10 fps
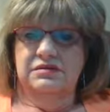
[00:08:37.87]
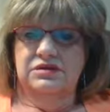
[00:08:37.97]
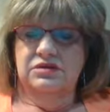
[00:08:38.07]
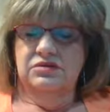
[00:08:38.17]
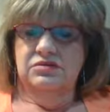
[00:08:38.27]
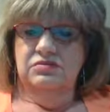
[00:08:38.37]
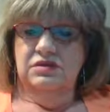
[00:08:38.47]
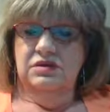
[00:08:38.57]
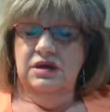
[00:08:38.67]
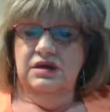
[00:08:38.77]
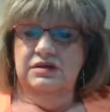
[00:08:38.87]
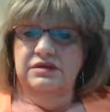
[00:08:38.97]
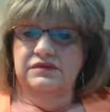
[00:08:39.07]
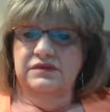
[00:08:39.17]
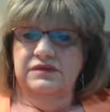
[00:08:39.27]
do a lot of
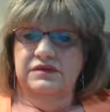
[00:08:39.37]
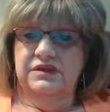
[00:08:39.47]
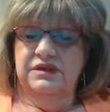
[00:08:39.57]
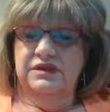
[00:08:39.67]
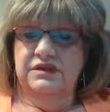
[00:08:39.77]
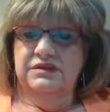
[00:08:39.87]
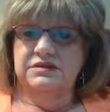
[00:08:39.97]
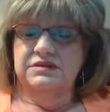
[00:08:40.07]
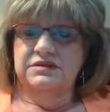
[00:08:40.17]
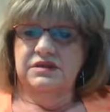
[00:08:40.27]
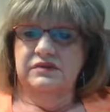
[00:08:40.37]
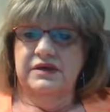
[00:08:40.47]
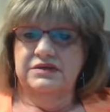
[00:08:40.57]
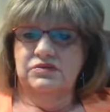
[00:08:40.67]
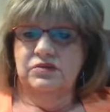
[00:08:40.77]
different things. So
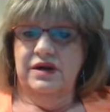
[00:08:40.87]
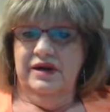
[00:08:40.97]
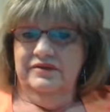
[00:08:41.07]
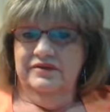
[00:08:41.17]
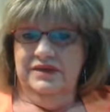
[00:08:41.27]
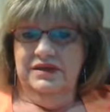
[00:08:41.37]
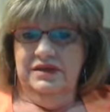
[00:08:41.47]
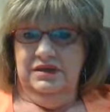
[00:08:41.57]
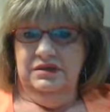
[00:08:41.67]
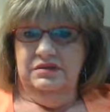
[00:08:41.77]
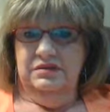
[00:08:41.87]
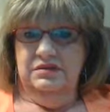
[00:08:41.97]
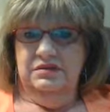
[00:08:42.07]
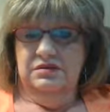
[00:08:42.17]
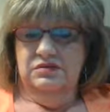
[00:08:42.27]
that's where I fit
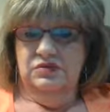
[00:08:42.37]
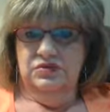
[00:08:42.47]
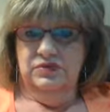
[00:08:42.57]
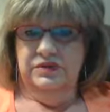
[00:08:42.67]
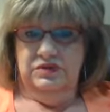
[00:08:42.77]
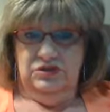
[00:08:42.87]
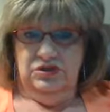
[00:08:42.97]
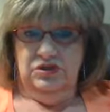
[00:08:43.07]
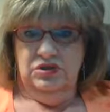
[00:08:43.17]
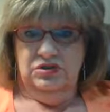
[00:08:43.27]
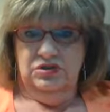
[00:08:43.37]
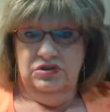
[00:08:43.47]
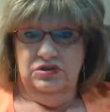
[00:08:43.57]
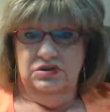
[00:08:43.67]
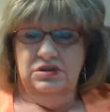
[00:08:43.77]
in, was with the
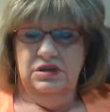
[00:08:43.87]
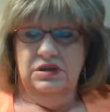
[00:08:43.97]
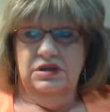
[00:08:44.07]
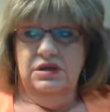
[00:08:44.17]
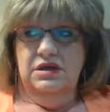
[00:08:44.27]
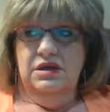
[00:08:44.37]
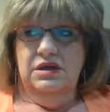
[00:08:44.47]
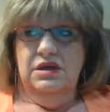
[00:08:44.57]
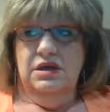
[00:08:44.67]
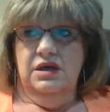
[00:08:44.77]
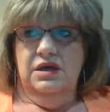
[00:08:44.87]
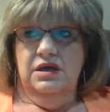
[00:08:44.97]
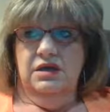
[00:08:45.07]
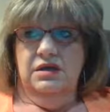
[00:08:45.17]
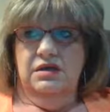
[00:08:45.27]
church.
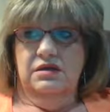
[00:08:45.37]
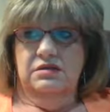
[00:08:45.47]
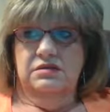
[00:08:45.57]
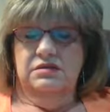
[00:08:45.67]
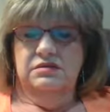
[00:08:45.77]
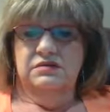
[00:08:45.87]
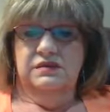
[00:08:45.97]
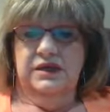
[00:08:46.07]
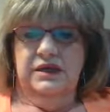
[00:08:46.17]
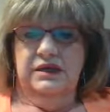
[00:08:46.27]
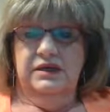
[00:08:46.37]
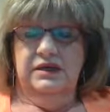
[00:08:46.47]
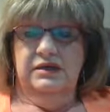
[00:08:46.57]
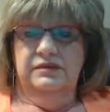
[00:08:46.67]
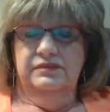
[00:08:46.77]
And
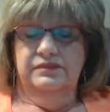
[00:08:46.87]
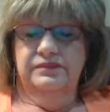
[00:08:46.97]
they